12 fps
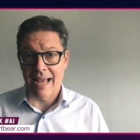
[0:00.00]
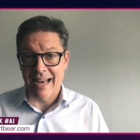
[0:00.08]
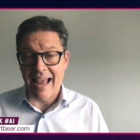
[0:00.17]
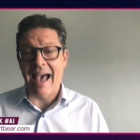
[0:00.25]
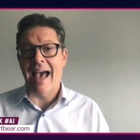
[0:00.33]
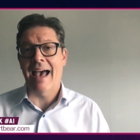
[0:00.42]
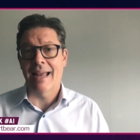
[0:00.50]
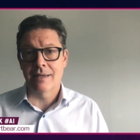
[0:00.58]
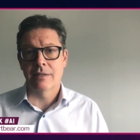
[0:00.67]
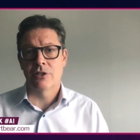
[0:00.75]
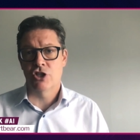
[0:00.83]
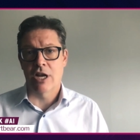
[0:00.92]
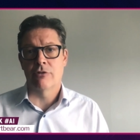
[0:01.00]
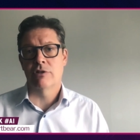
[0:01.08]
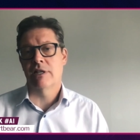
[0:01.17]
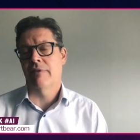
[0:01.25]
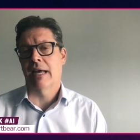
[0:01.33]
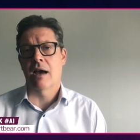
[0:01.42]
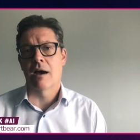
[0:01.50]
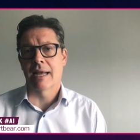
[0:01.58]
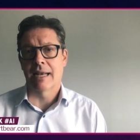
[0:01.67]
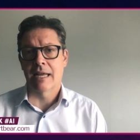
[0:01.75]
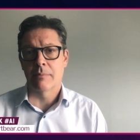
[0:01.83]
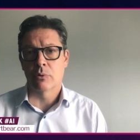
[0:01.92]
and add generative AI
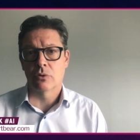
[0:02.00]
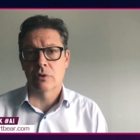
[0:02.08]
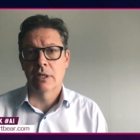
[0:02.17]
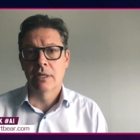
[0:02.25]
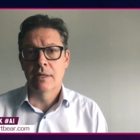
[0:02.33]
enabled